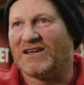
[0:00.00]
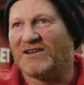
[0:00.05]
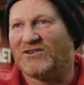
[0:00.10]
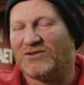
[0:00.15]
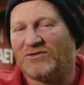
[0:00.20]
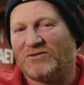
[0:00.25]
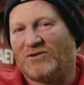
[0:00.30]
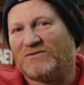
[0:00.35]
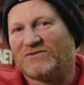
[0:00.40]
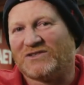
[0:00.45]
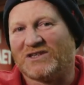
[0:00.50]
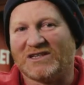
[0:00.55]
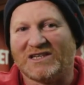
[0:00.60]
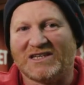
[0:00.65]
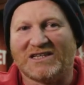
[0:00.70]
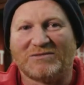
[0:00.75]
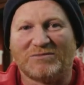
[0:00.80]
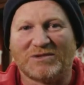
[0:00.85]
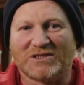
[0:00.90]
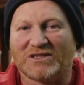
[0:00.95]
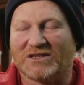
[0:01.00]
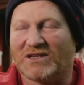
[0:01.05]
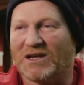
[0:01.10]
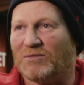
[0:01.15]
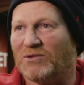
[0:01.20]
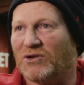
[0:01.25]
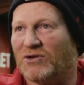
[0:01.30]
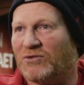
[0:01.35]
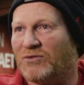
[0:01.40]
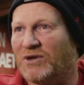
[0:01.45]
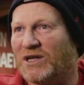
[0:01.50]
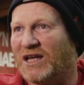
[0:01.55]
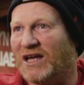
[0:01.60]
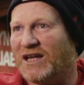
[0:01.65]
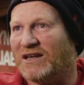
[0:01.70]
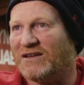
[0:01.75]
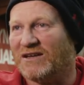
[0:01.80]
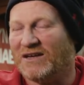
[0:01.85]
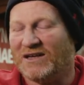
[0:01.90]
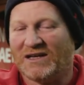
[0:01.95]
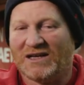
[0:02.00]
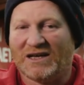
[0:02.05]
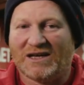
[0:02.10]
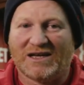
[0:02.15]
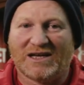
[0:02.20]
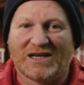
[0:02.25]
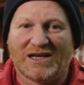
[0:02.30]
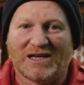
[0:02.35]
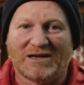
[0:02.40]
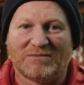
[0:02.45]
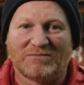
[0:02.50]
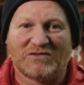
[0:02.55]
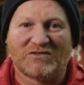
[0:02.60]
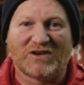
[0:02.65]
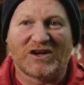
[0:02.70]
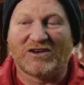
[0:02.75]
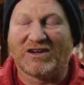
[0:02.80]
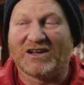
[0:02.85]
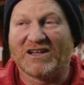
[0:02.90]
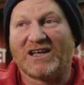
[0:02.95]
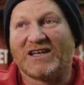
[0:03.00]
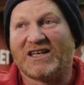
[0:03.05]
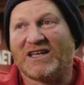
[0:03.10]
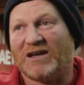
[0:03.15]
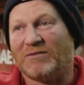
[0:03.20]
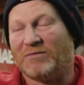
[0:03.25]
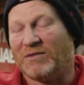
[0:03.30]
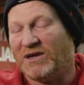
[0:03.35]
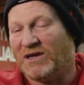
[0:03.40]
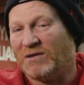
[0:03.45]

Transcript: I know obviously Lead missed a couple on the weekend, it's very unlike him,